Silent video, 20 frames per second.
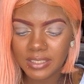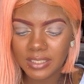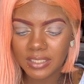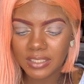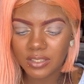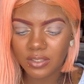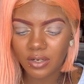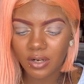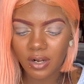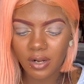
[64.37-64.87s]

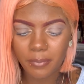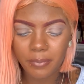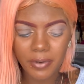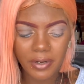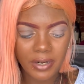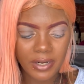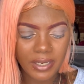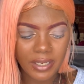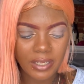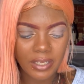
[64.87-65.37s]
These are
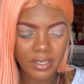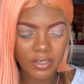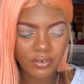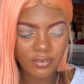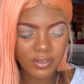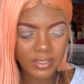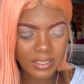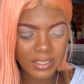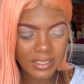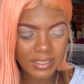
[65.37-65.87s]
American
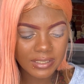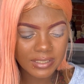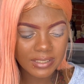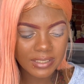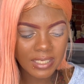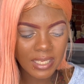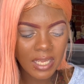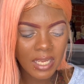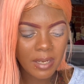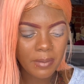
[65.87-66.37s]
Acrylics
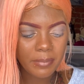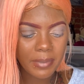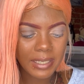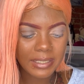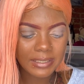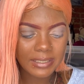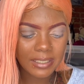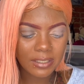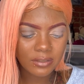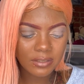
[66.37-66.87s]
by
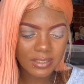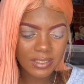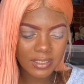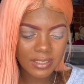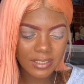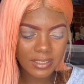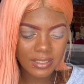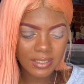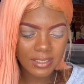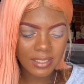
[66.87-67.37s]

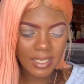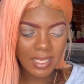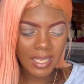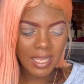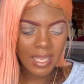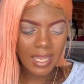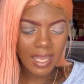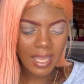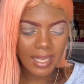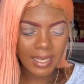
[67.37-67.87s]
Delta.
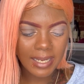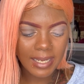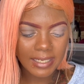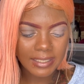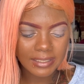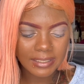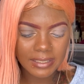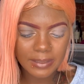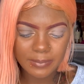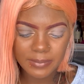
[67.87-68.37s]
I
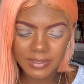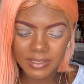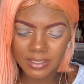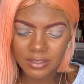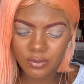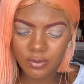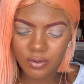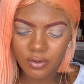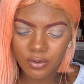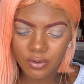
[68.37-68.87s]
got Deep
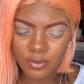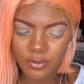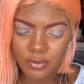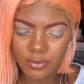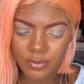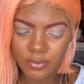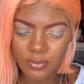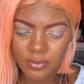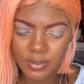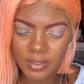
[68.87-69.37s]
Sea
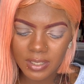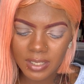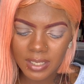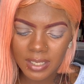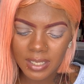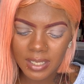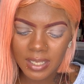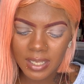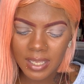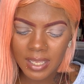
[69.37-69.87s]
Curl,
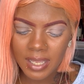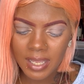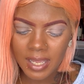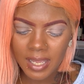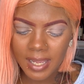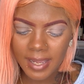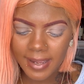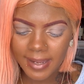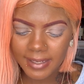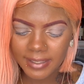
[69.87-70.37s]

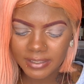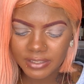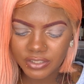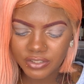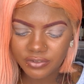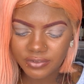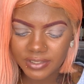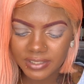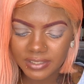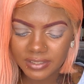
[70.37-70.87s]

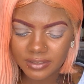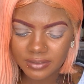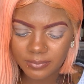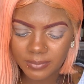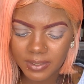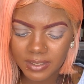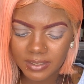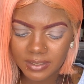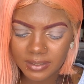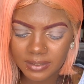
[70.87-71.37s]
Hydro,
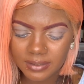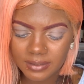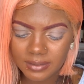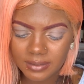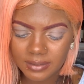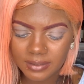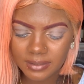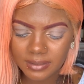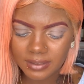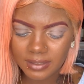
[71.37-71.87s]
what?
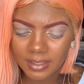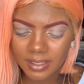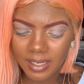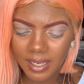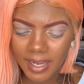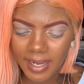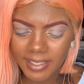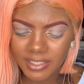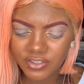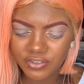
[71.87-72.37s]

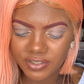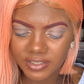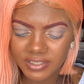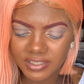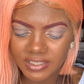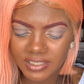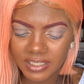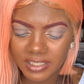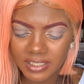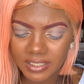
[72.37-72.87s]

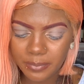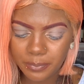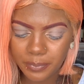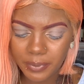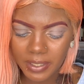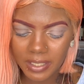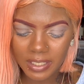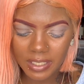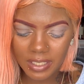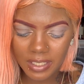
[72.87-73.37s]
Hydrogena
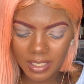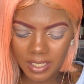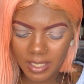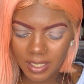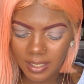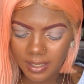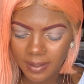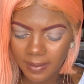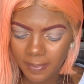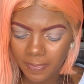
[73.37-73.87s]
Pink,
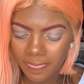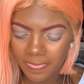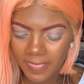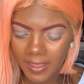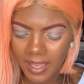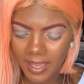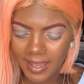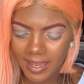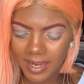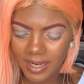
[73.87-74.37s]

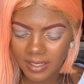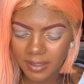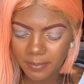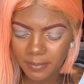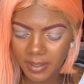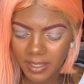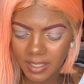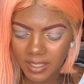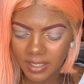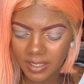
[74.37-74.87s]

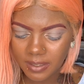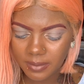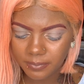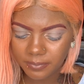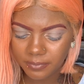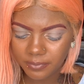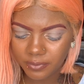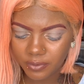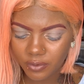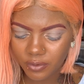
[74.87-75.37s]
and
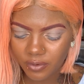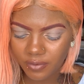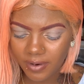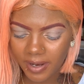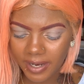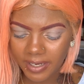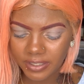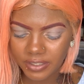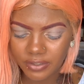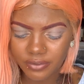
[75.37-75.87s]
Medium
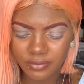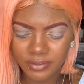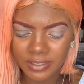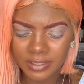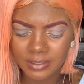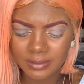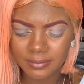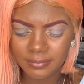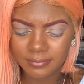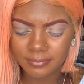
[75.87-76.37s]
Fluoride
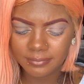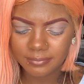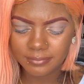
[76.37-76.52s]
Green.